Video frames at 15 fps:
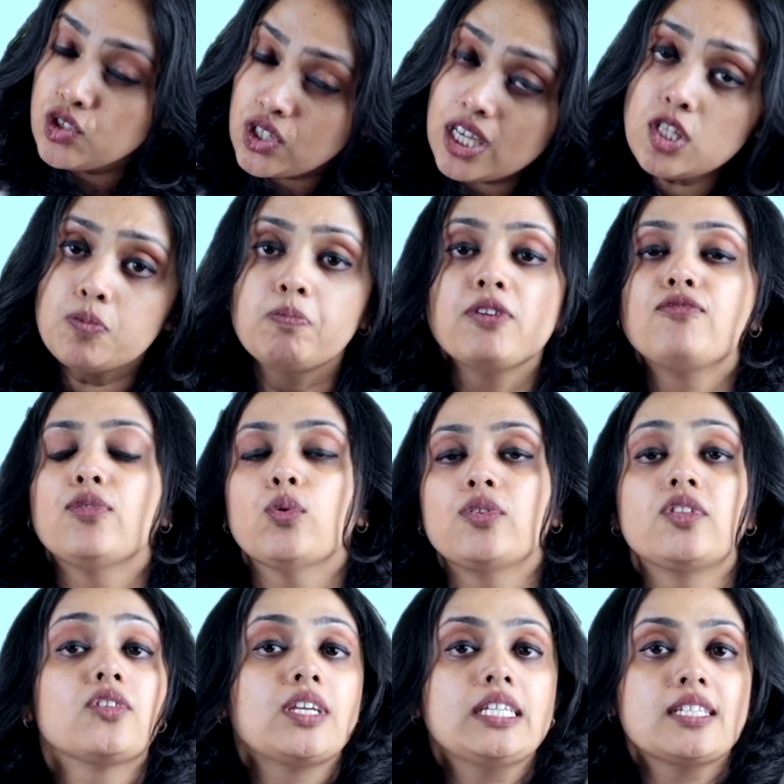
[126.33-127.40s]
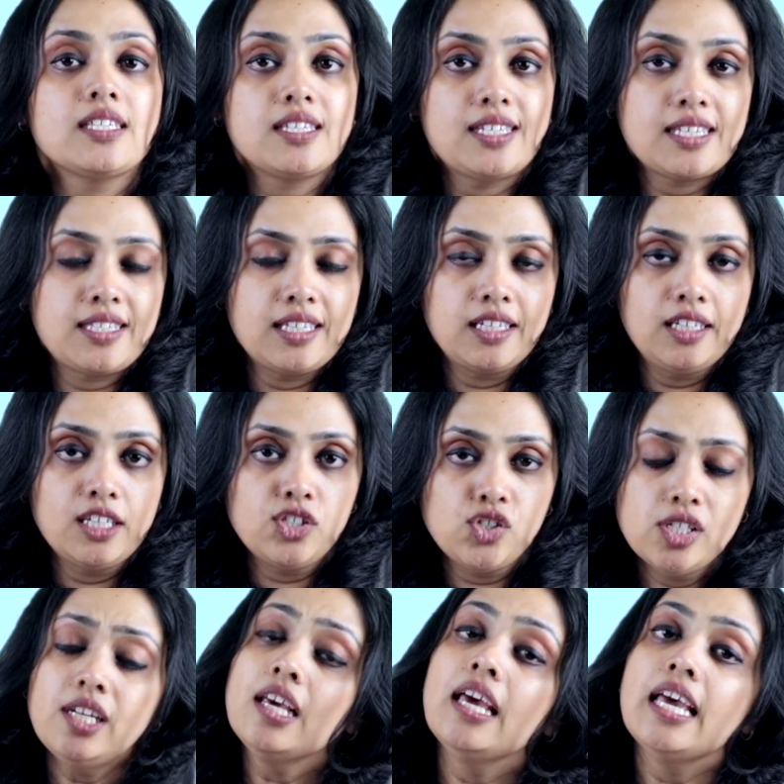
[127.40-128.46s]
just before the reader's
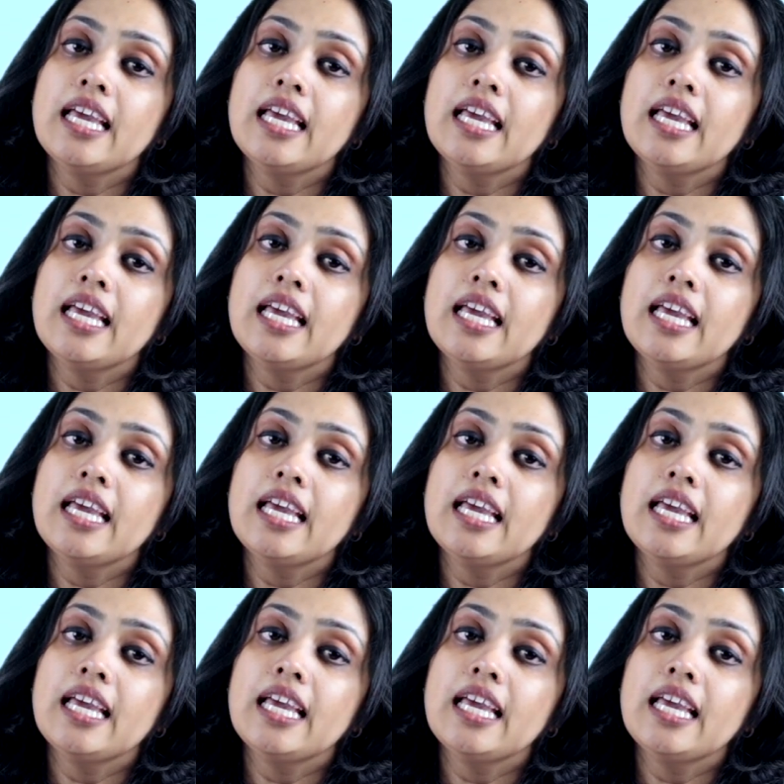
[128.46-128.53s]
designation